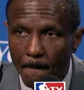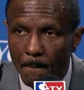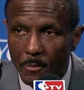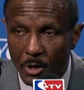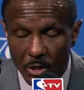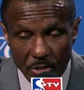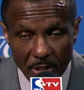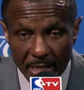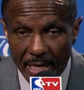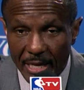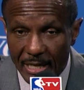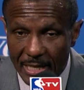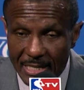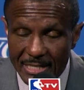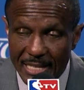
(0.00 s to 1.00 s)
Because, again,
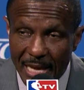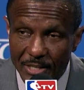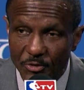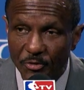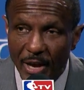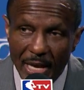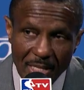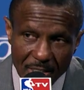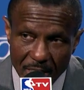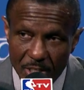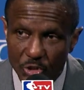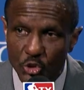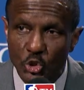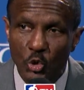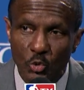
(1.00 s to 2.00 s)
his next phase is
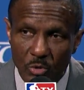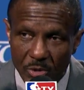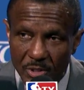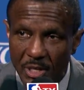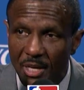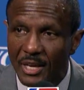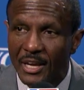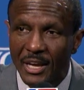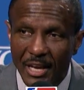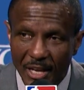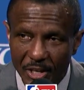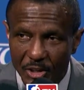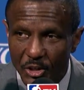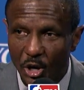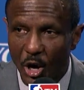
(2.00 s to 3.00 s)
shooting,
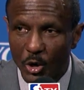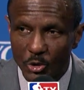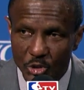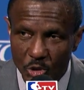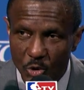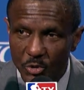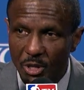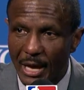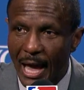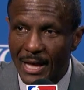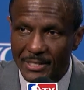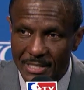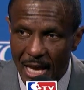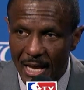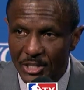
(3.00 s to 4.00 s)
you know, shooting the
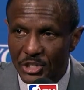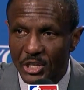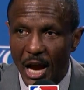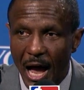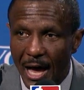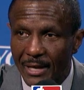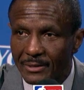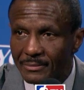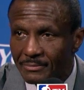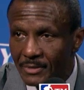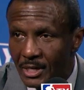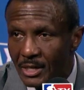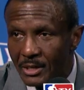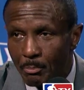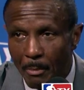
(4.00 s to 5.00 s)
outside shot,
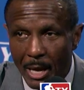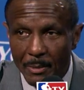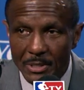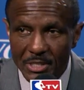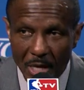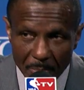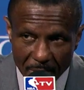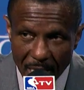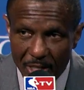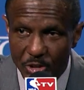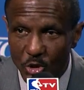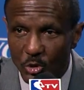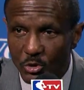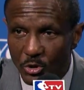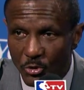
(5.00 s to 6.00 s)
maybe someday
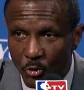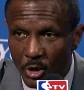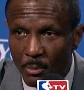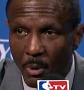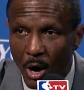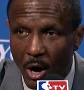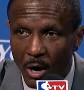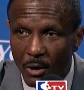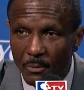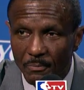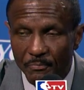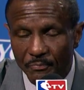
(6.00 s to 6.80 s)
shooting a three ball.